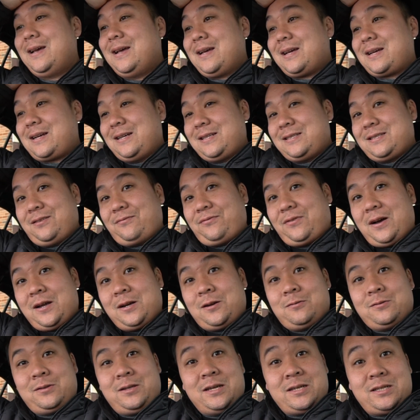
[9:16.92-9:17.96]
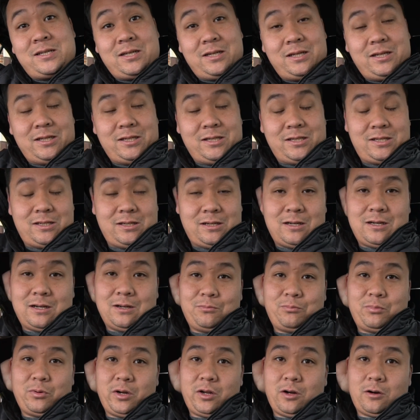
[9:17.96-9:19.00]
because the final edition is
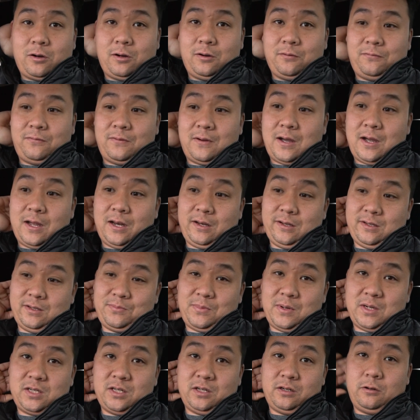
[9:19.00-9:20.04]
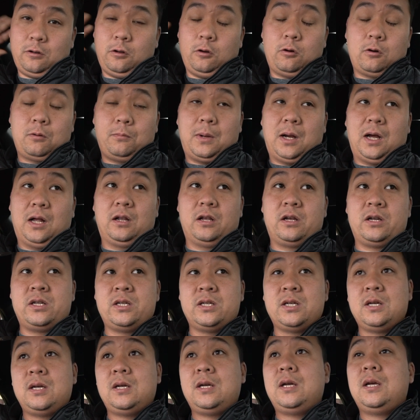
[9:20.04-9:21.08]
pretty hard to find, especially in lower mileage.